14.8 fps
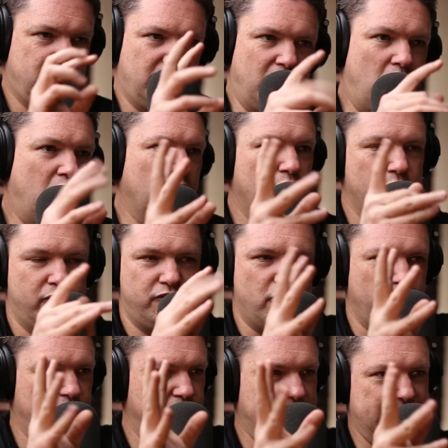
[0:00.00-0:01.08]
hollow
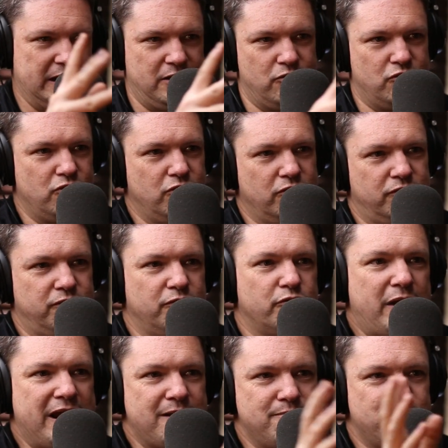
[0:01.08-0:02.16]
foily or
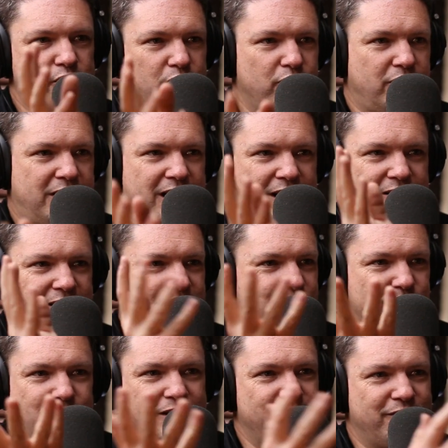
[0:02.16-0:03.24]
rainbow color-y,
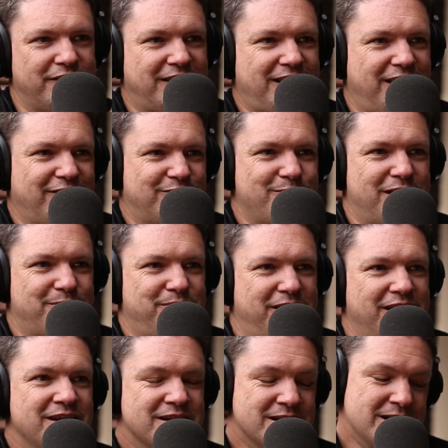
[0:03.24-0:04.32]
whatever the case might
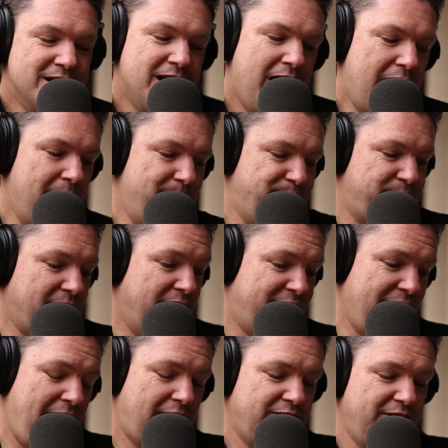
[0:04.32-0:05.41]
be.
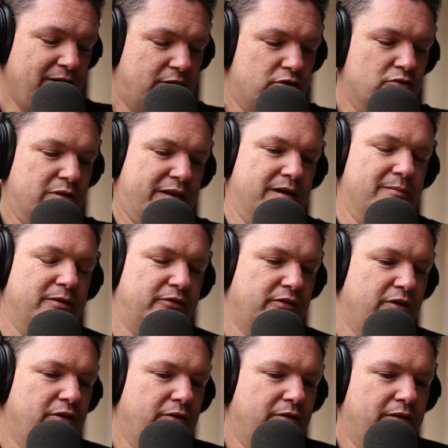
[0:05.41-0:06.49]
There's actually a cool one that I'm going to
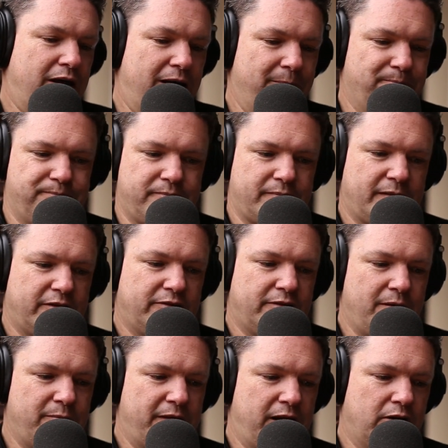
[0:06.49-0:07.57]
show you,
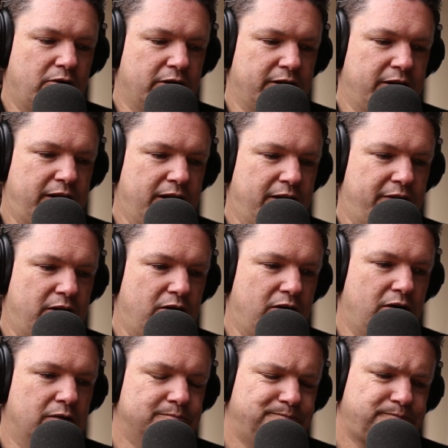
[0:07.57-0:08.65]
some that I got in here they're
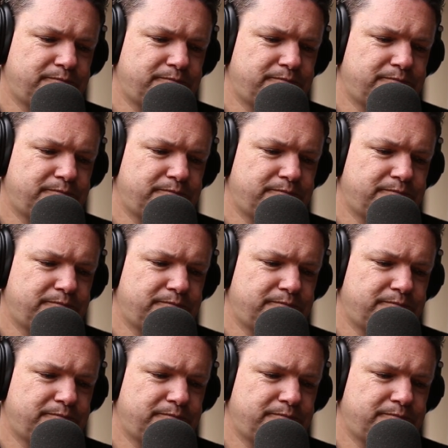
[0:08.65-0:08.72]
kind